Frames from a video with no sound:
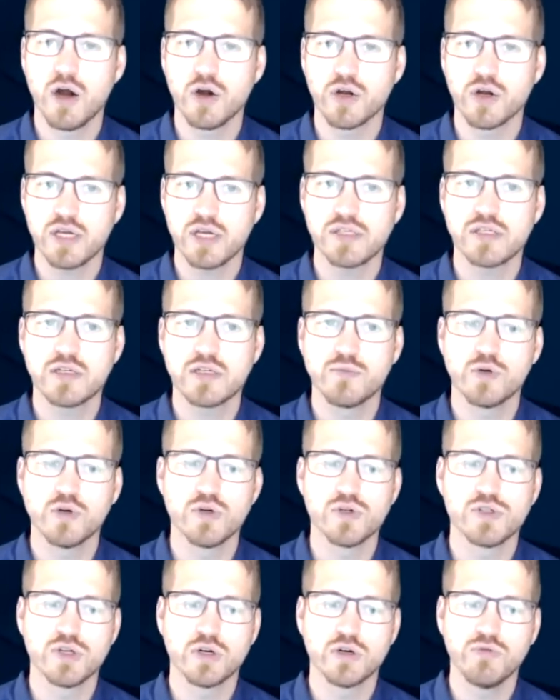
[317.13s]
our
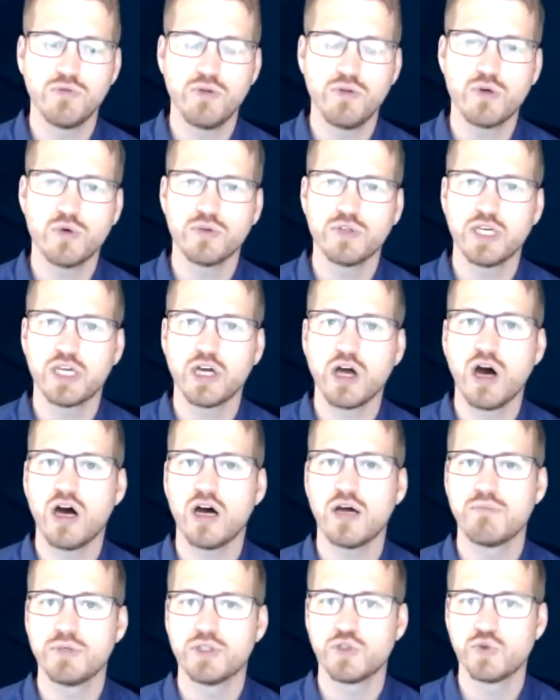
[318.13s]
customers are frequently
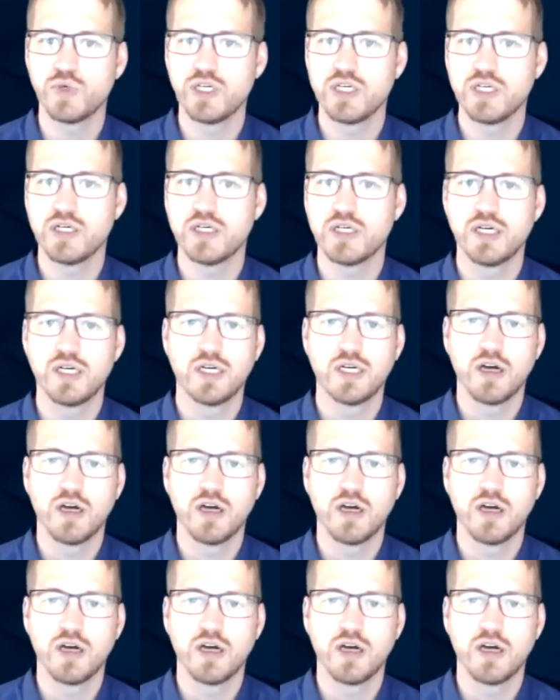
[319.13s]
caught between